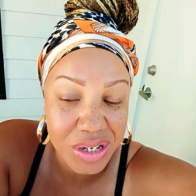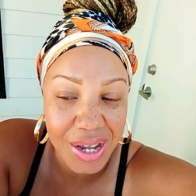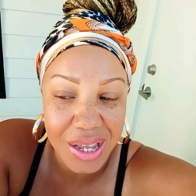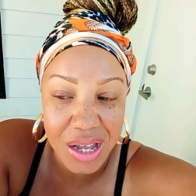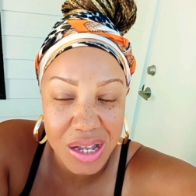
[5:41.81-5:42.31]

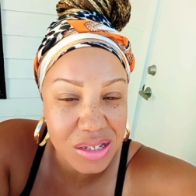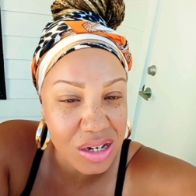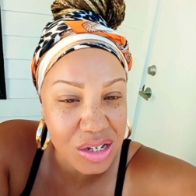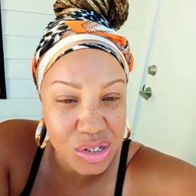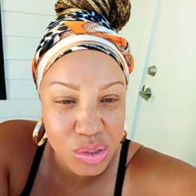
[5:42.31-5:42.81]
that God
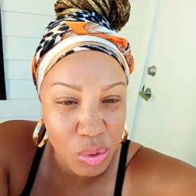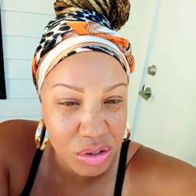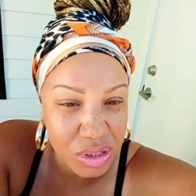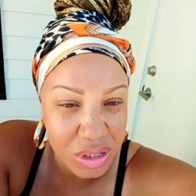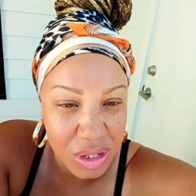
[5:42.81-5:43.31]
does is
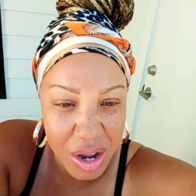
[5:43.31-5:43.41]
worth it.